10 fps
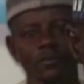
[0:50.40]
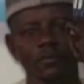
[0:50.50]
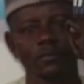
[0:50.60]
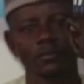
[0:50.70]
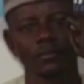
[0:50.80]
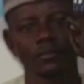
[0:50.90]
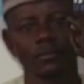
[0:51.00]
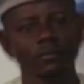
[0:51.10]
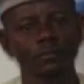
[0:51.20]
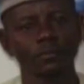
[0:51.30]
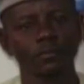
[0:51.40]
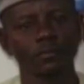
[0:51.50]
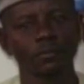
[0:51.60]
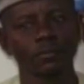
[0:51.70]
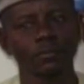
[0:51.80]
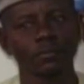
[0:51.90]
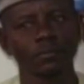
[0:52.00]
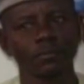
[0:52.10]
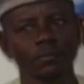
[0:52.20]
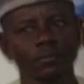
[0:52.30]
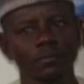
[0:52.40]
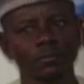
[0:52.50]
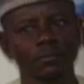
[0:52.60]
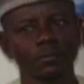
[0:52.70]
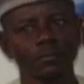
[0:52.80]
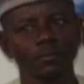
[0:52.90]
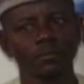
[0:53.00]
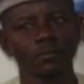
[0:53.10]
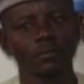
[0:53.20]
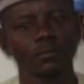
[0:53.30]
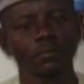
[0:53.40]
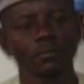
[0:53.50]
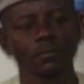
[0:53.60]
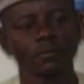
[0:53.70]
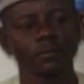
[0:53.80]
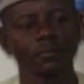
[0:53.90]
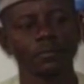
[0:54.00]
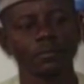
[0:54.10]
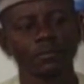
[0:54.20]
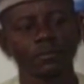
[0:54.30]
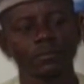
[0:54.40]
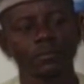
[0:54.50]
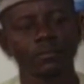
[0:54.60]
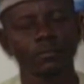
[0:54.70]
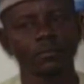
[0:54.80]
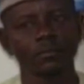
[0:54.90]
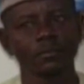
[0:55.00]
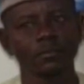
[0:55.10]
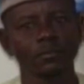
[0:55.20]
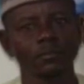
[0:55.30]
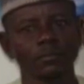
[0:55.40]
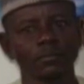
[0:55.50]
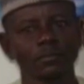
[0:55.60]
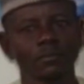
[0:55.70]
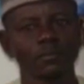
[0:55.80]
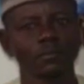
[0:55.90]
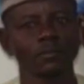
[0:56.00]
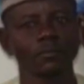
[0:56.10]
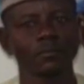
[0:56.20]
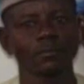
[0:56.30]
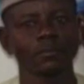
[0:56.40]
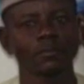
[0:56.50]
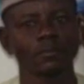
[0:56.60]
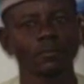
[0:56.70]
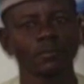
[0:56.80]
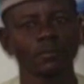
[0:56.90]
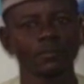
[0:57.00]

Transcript: (not speaking)